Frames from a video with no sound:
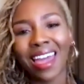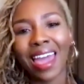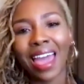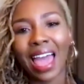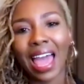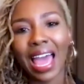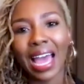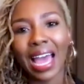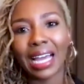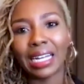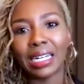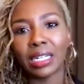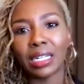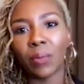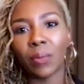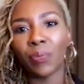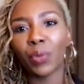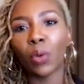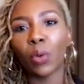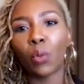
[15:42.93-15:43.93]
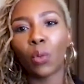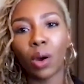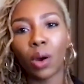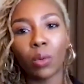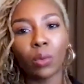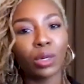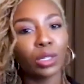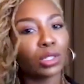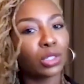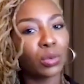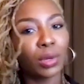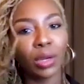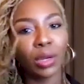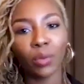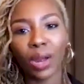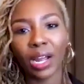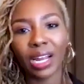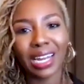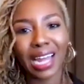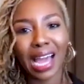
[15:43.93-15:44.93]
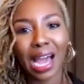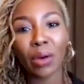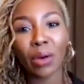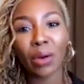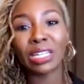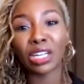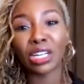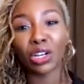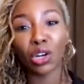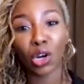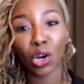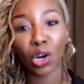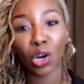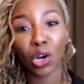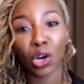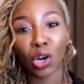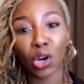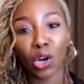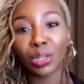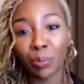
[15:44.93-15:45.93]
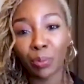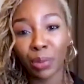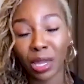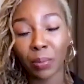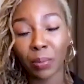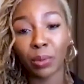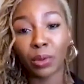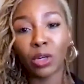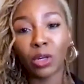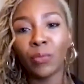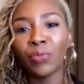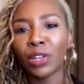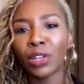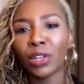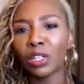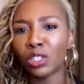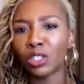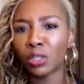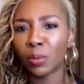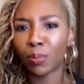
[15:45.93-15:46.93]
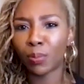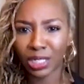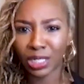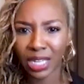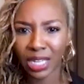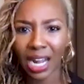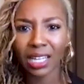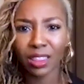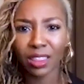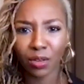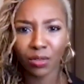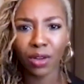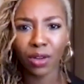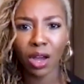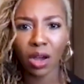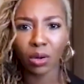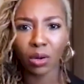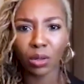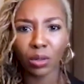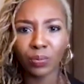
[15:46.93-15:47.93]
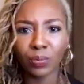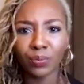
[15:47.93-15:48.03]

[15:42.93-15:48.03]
And what we're doing right now is encouraging people to protect their vote,